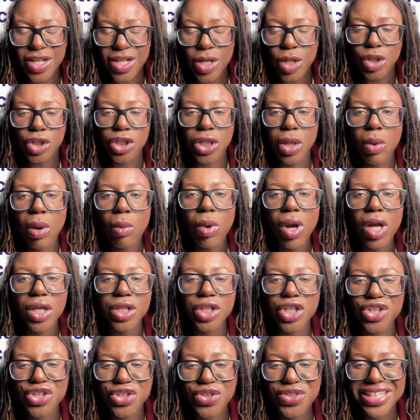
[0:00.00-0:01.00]
So what we're going
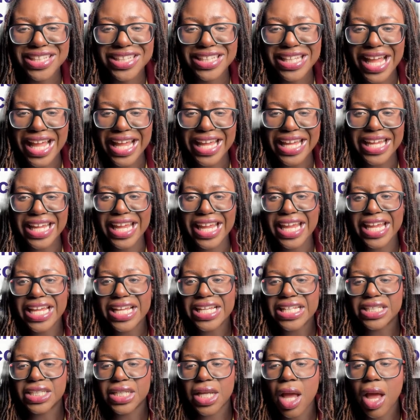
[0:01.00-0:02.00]
to do today
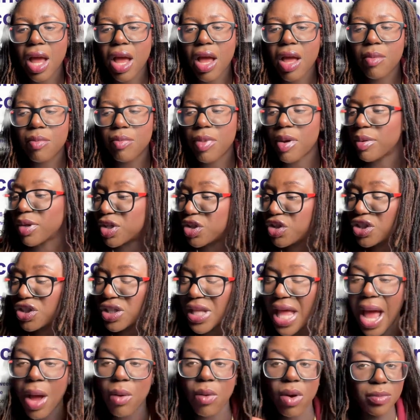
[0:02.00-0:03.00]
is probably going to use
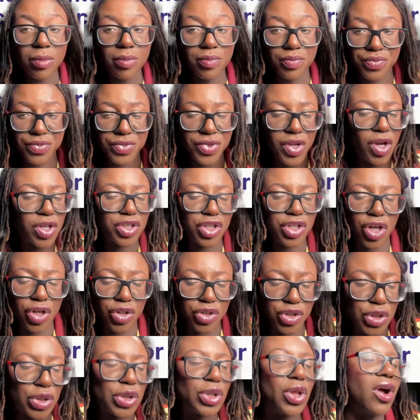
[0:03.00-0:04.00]
the hour. Not going to go
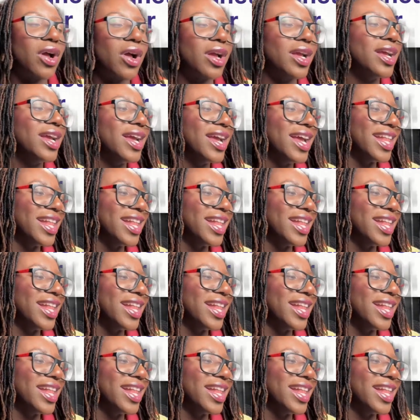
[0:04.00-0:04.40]
too long.